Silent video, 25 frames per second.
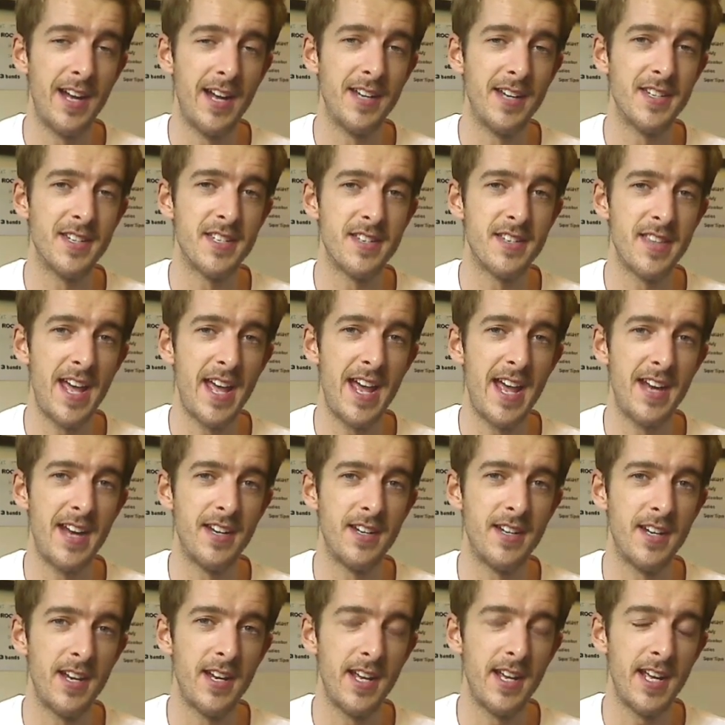And
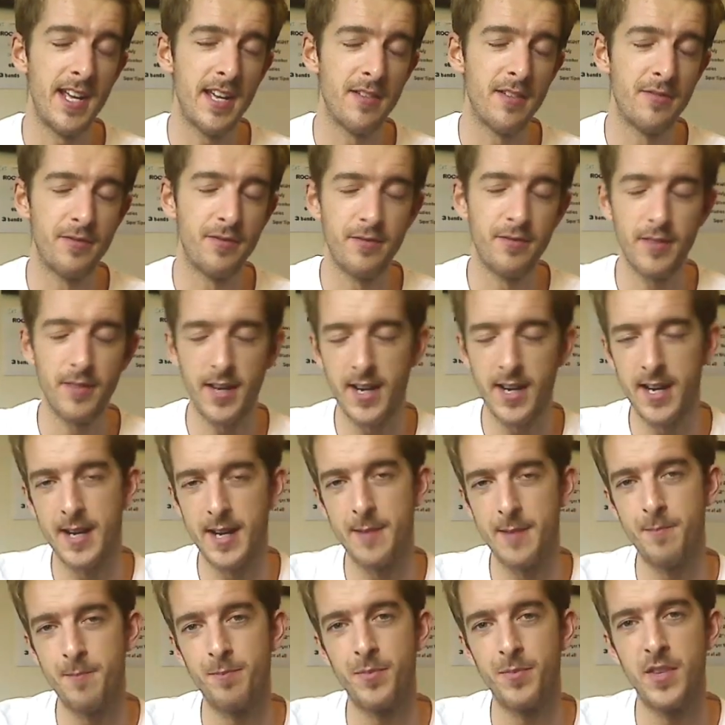then if
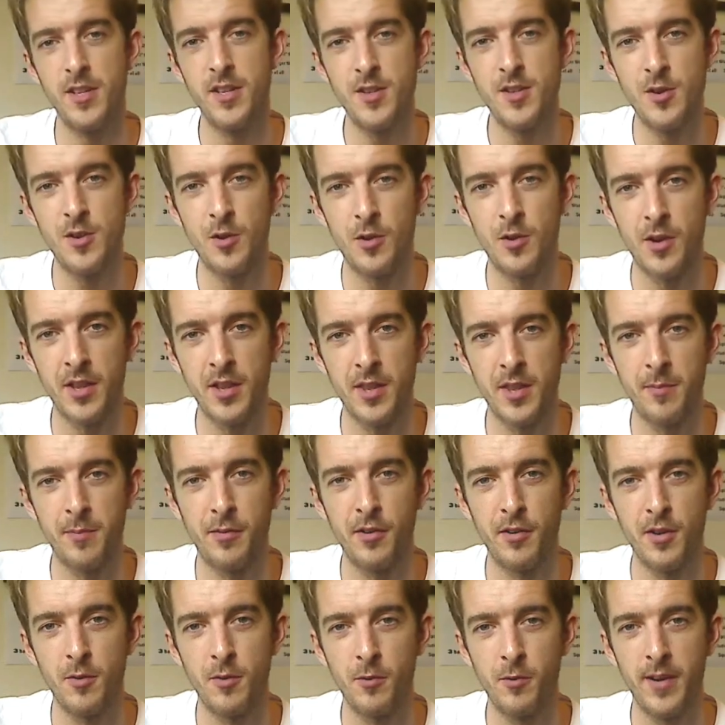um, you're
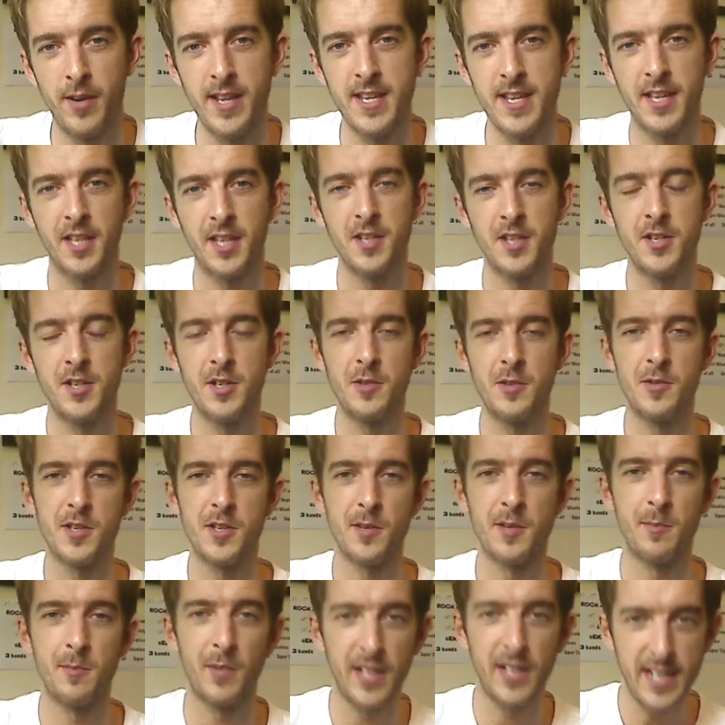at the point where you can
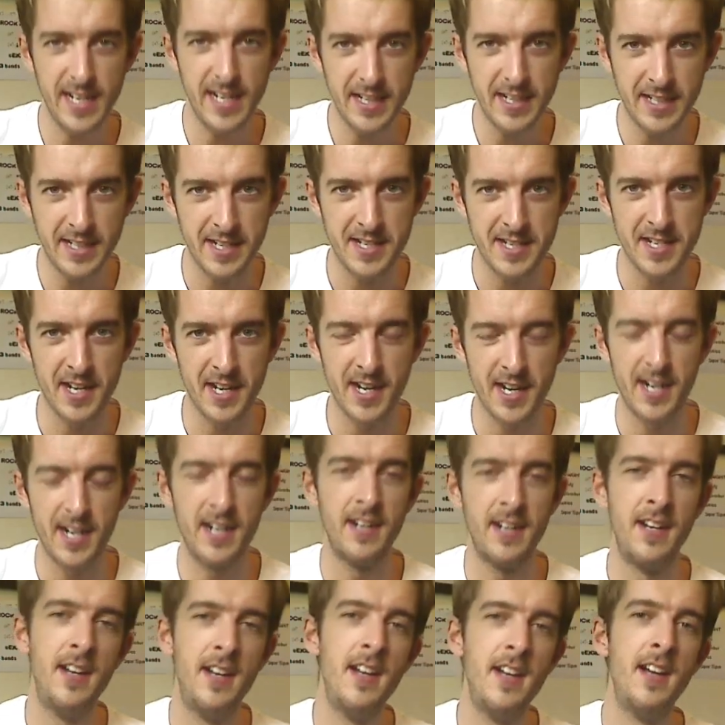do some lead
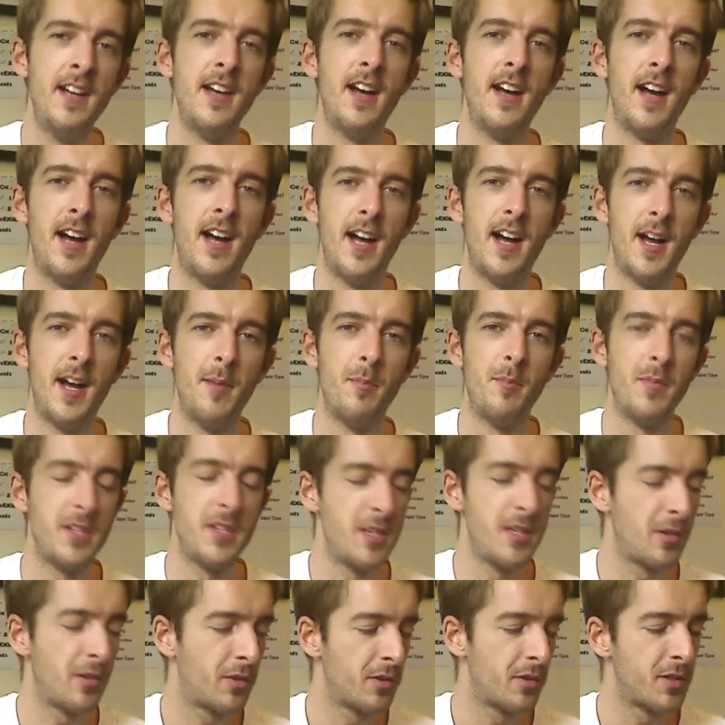guitar,
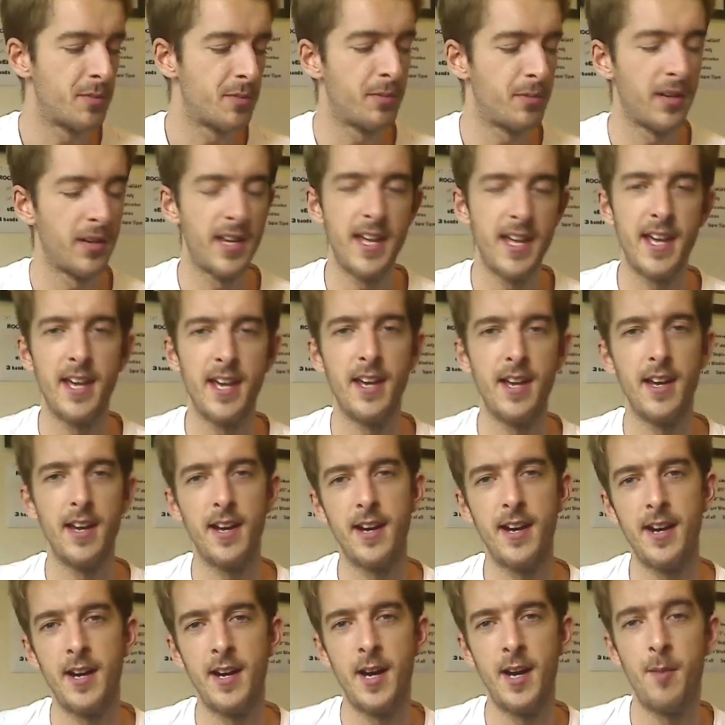um, you could
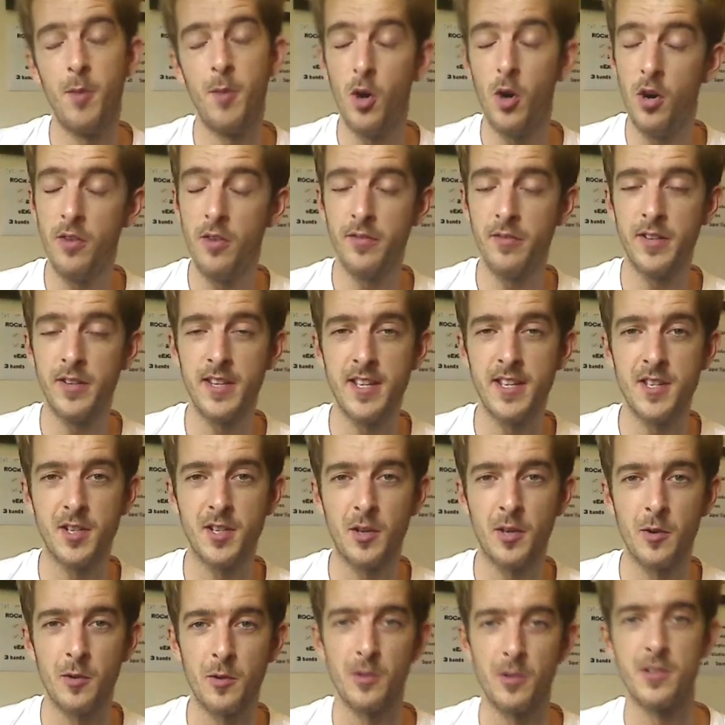play um, over
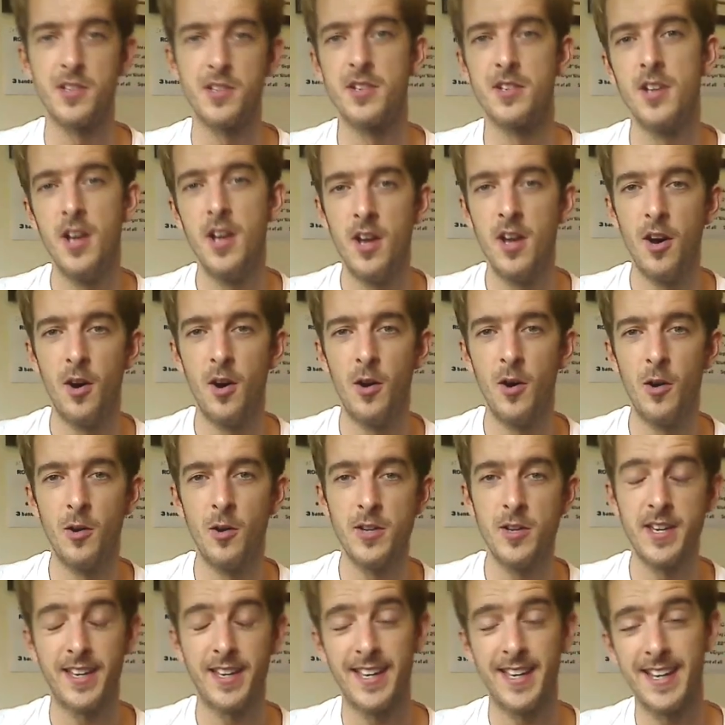these chords.
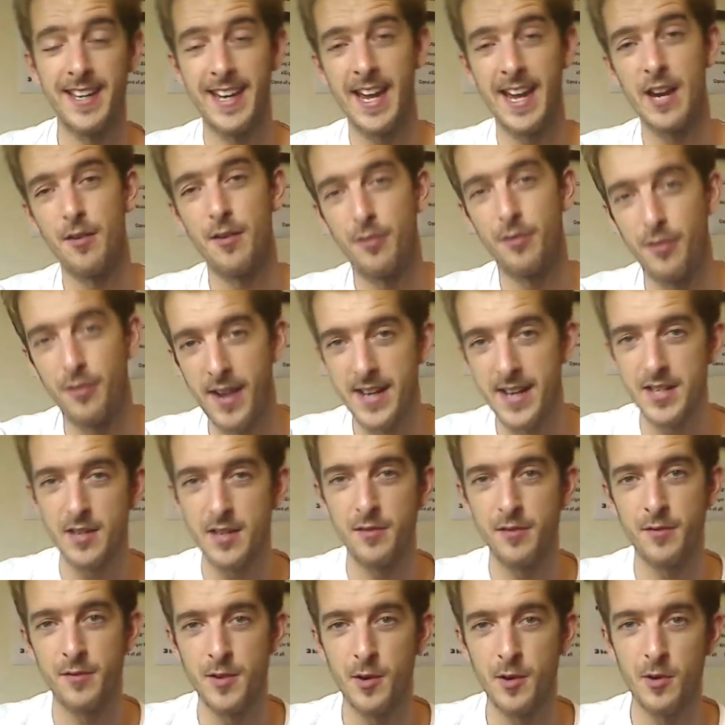Or you can get a
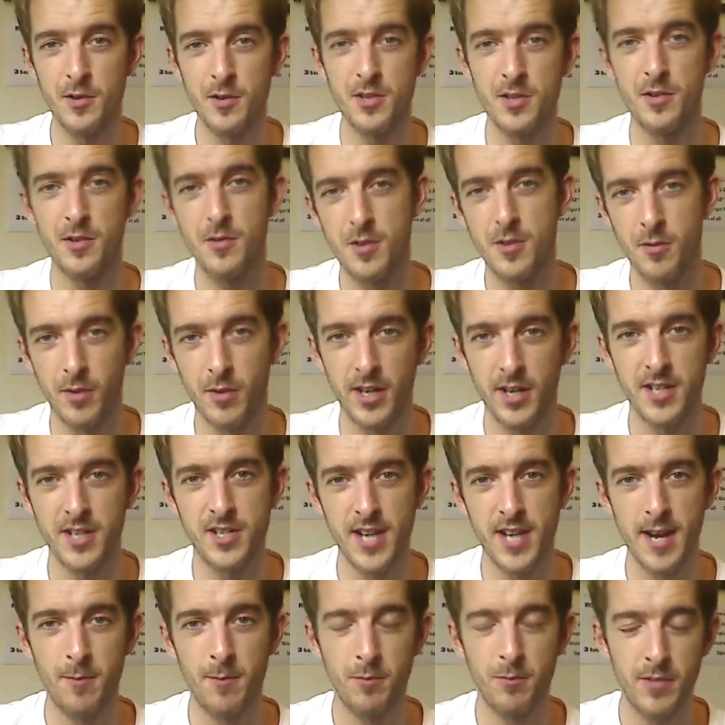friend of yours who you
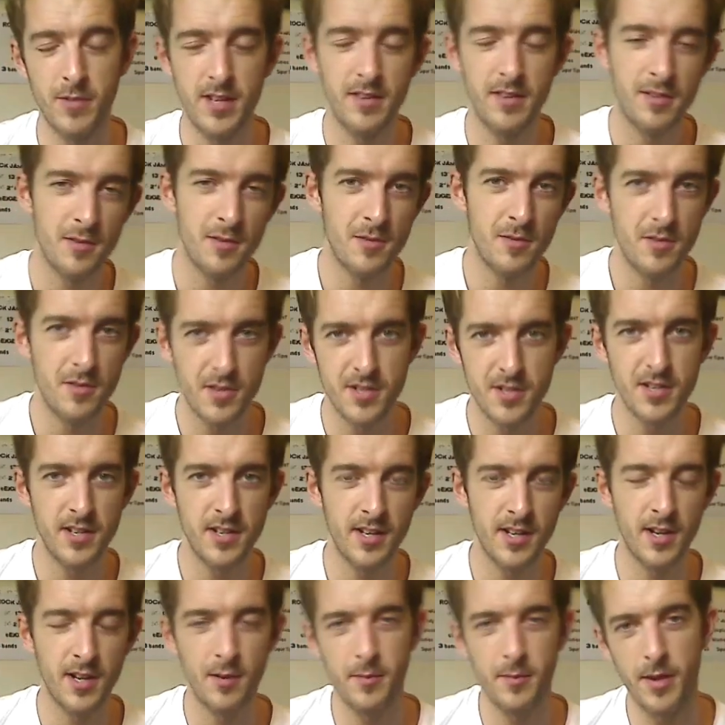want to jam with,
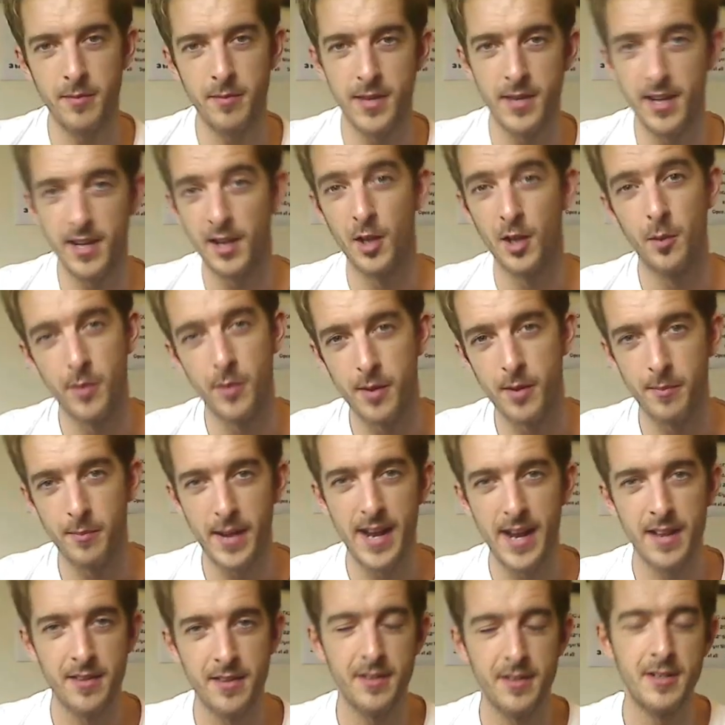who's you know maybe a little
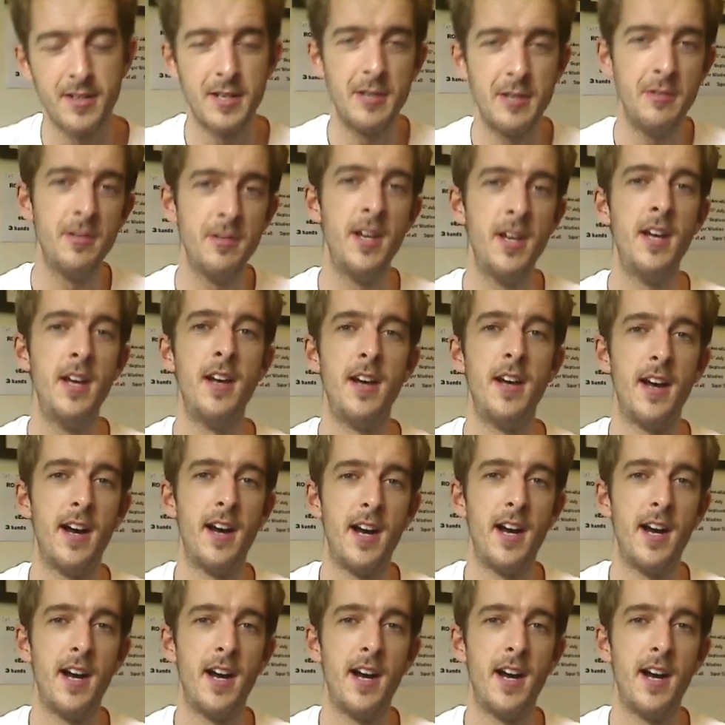bit better than you.